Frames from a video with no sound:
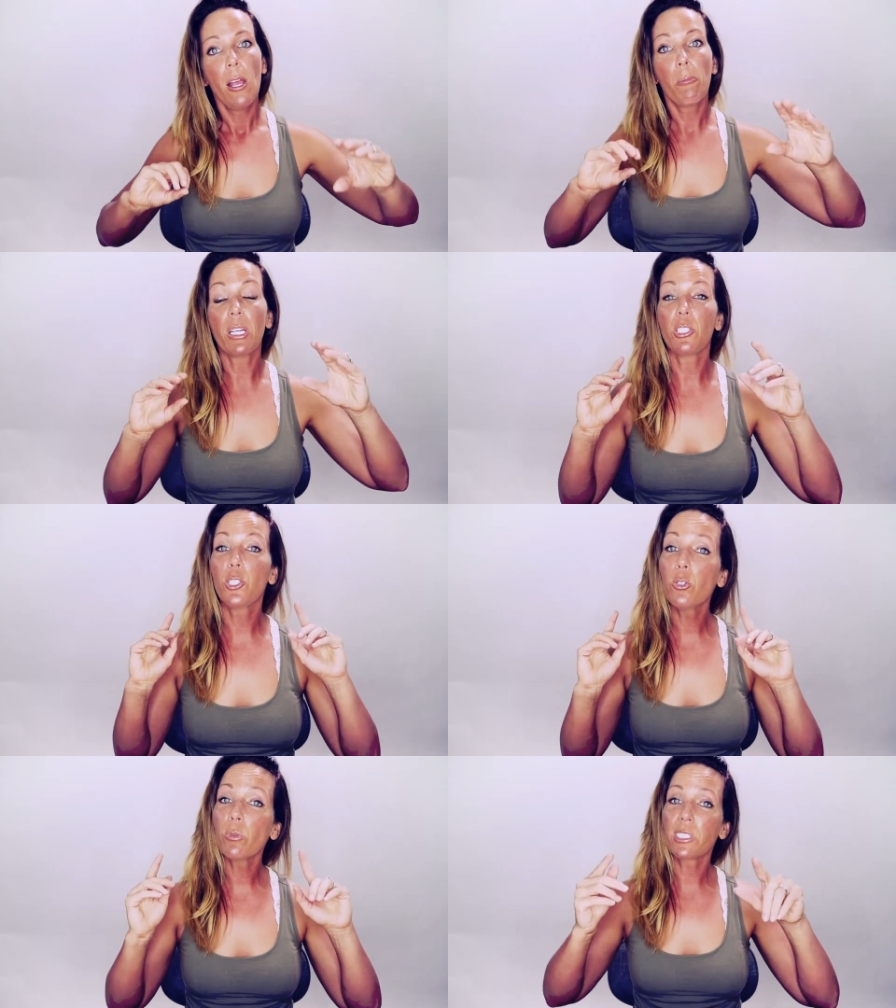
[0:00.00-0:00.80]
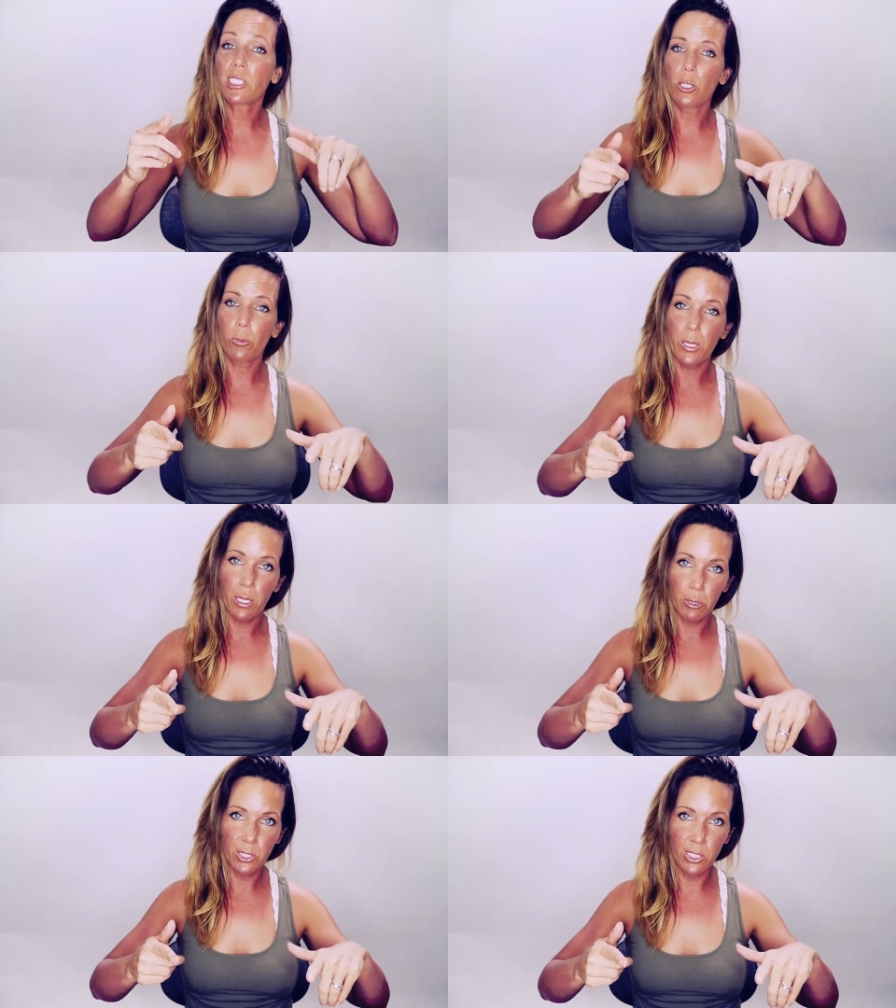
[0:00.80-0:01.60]
but you would still be
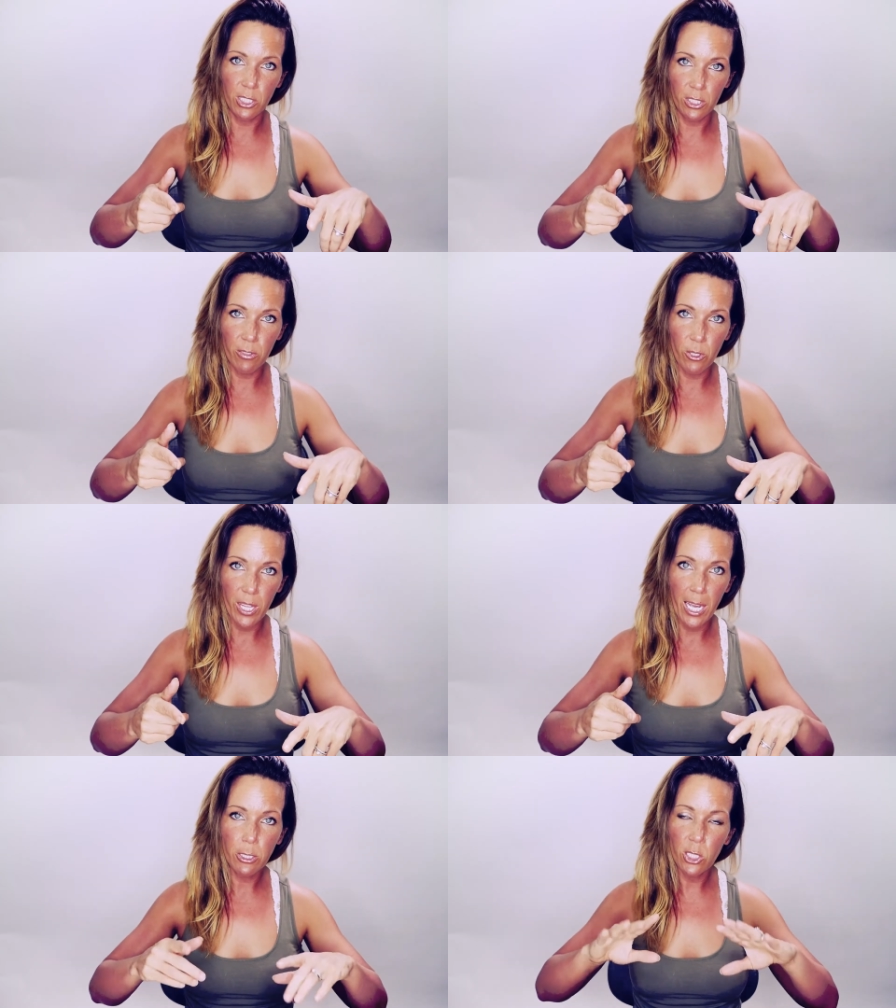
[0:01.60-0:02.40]
able to deliver that.